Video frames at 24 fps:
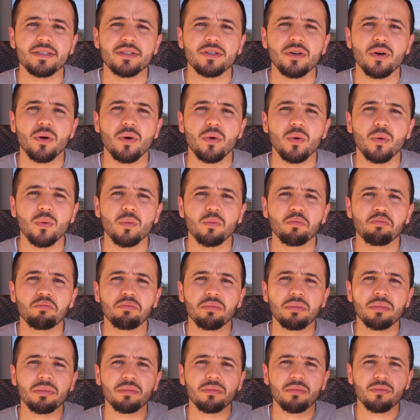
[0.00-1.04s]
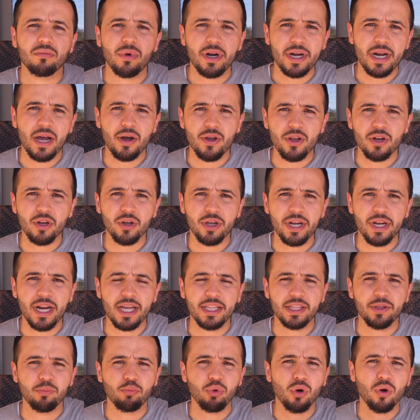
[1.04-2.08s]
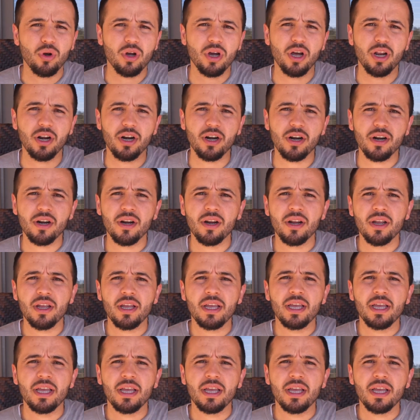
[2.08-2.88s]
So right now you're looking at the Pro Color